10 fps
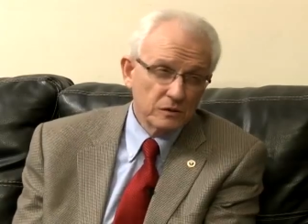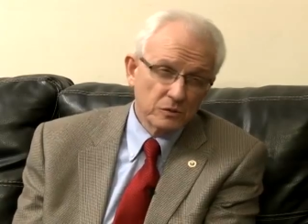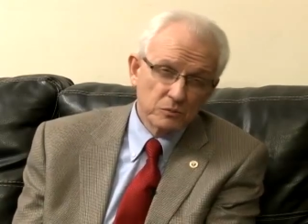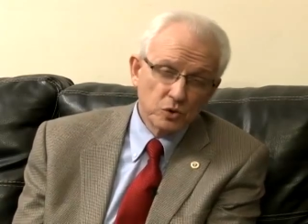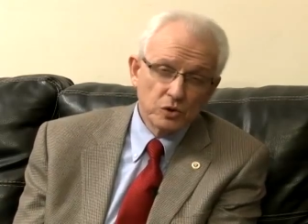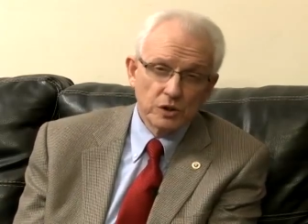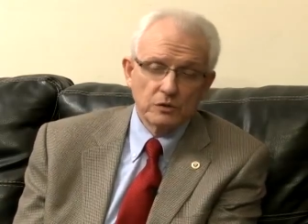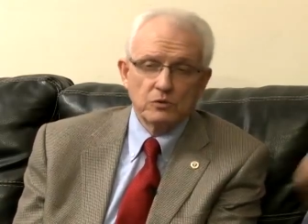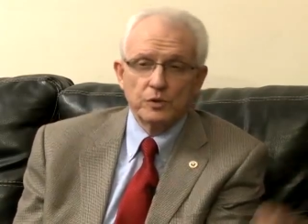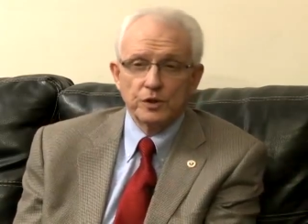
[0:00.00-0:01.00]
or more,
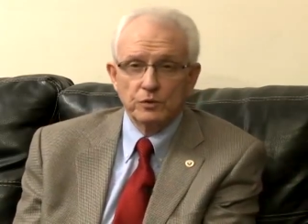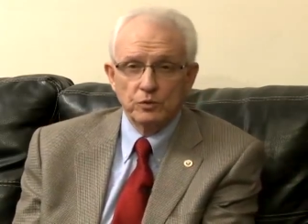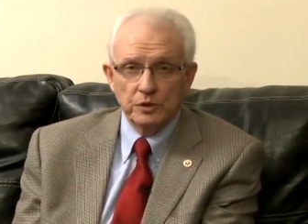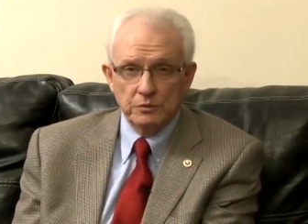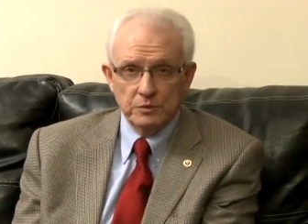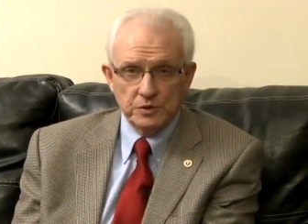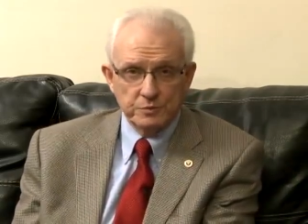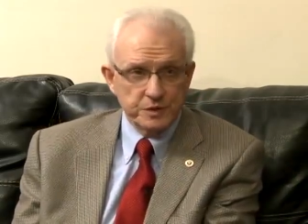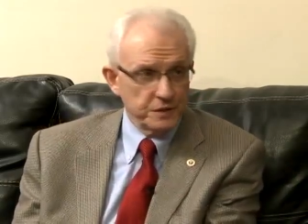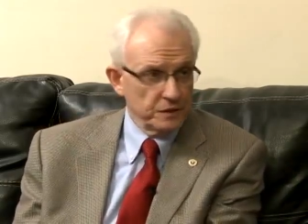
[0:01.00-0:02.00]
when Uribe was
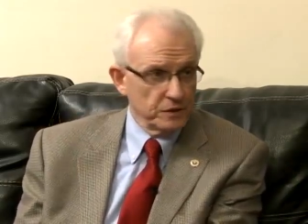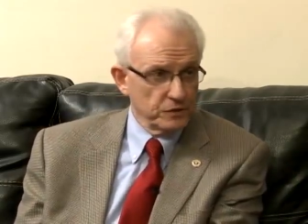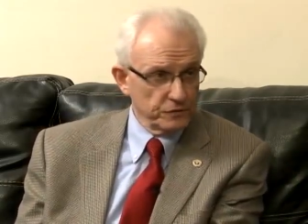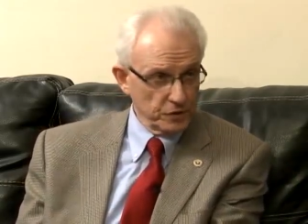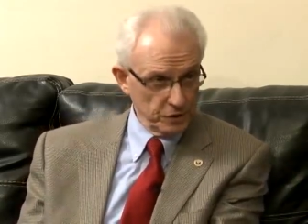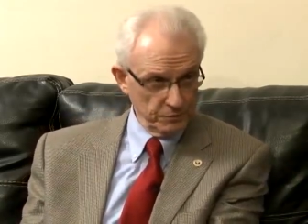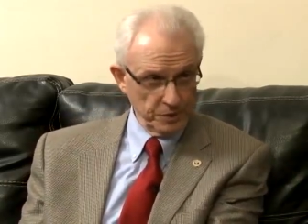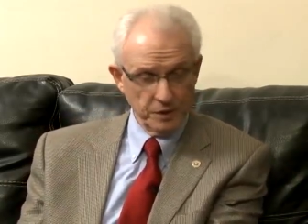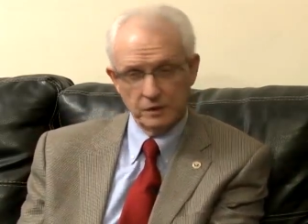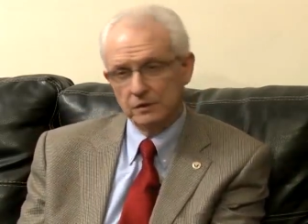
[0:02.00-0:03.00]
president of
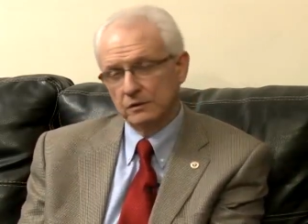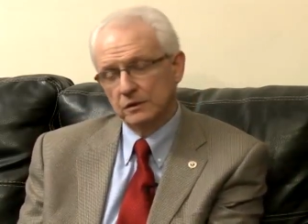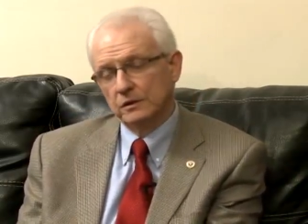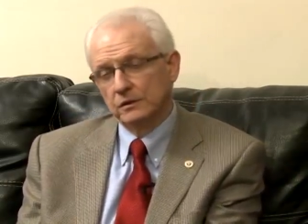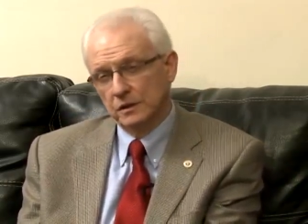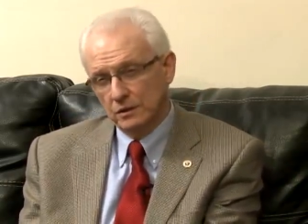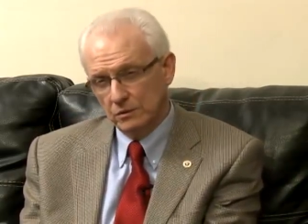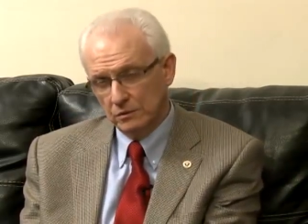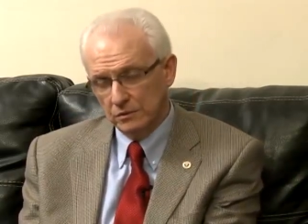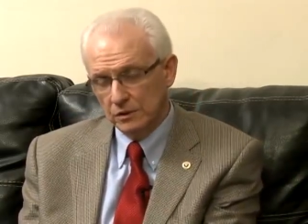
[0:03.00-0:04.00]
Colombia, and
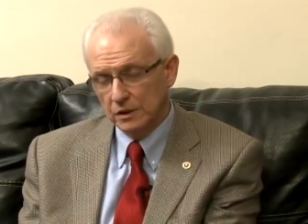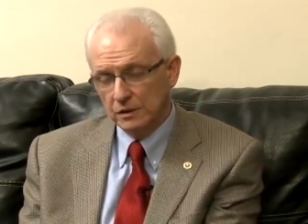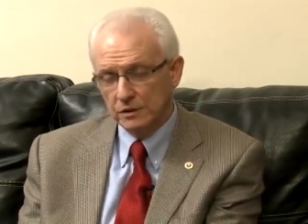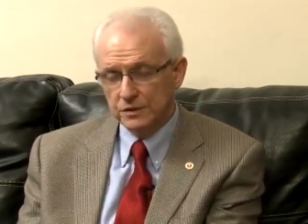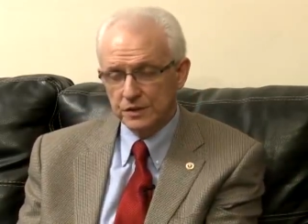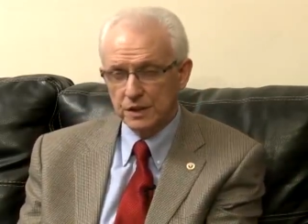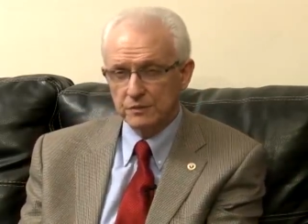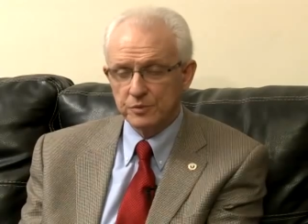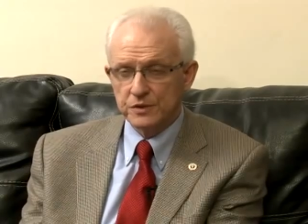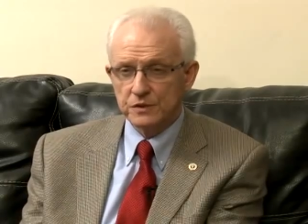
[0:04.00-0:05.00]
now uh, there is
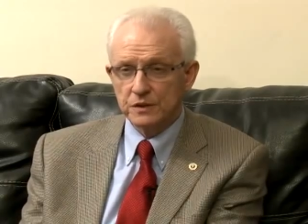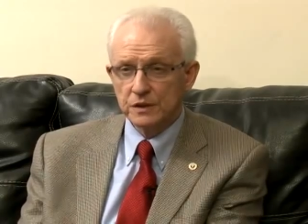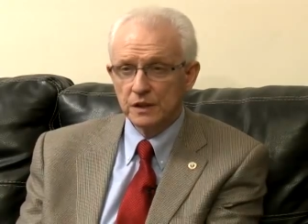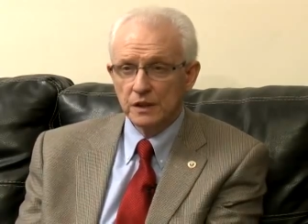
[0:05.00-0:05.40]
another president,